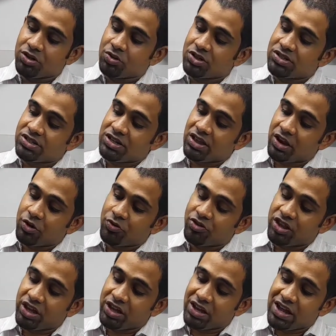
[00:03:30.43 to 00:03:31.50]
You can see that over
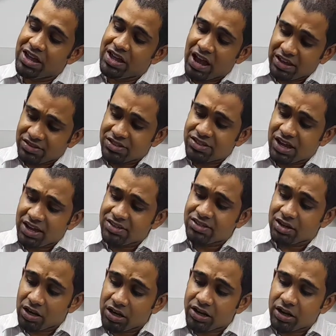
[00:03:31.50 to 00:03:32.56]
there, and this
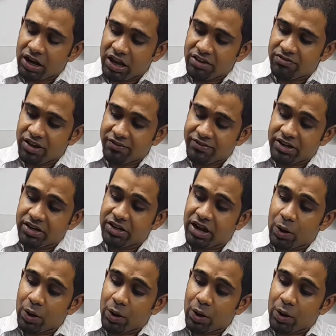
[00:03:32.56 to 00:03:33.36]
has a little life left in it.